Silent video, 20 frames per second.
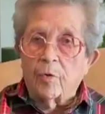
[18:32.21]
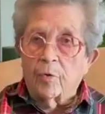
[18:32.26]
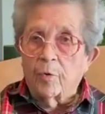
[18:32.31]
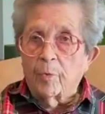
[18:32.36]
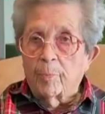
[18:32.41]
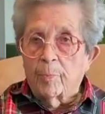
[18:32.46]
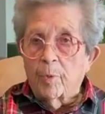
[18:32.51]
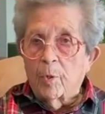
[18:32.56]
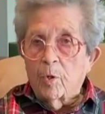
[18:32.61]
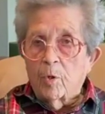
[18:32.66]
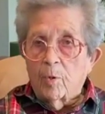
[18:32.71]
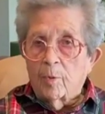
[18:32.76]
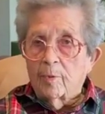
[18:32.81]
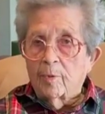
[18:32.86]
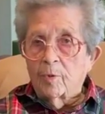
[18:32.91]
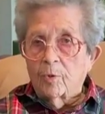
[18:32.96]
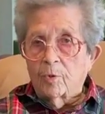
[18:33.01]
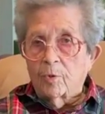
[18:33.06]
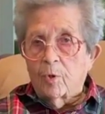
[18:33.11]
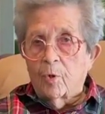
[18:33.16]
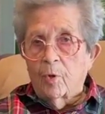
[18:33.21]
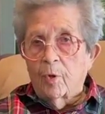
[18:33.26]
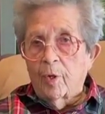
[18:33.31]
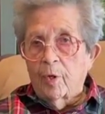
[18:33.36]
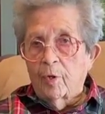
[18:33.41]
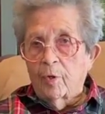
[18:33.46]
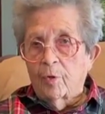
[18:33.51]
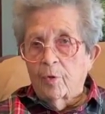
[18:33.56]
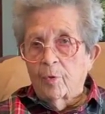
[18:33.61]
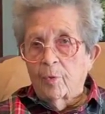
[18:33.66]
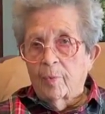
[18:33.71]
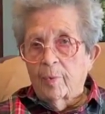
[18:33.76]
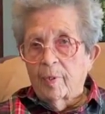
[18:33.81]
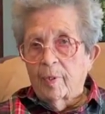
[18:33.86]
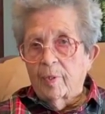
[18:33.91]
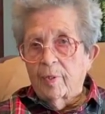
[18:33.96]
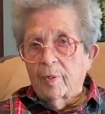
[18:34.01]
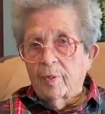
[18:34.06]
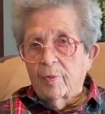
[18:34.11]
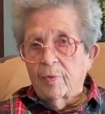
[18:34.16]
of the Bureau is going to
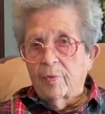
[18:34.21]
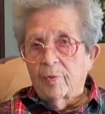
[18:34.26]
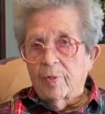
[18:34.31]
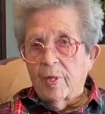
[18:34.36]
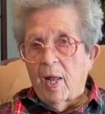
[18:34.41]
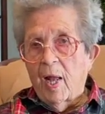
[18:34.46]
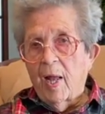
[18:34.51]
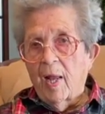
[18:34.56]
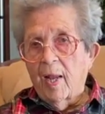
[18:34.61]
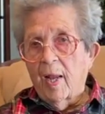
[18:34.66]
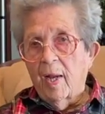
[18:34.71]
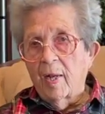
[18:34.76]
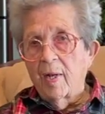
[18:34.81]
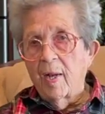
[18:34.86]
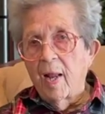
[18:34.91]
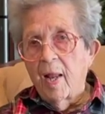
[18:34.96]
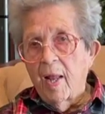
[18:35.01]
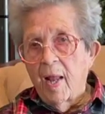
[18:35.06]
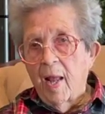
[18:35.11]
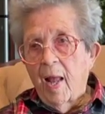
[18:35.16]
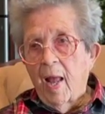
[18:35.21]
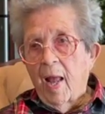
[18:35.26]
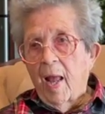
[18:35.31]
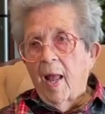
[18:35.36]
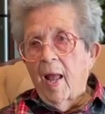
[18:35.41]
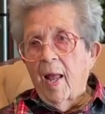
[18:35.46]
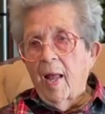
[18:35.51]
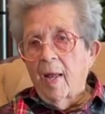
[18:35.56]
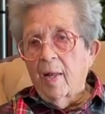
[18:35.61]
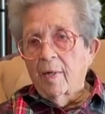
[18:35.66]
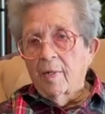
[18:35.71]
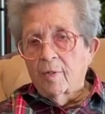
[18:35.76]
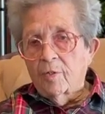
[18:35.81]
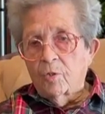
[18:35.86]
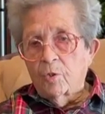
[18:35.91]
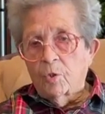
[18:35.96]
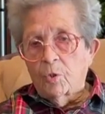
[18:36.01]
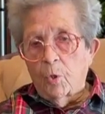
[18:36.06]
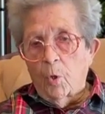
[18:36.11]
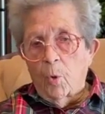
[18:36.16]
resign, and
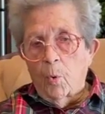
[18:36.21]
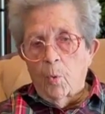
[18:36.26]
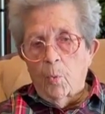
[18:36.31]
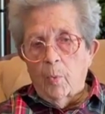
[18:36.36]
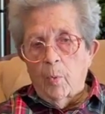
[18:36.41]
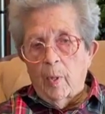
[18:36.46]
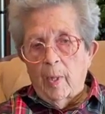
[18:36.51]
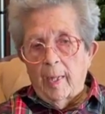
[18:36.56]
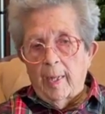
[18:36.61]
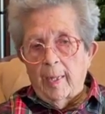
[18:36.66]
so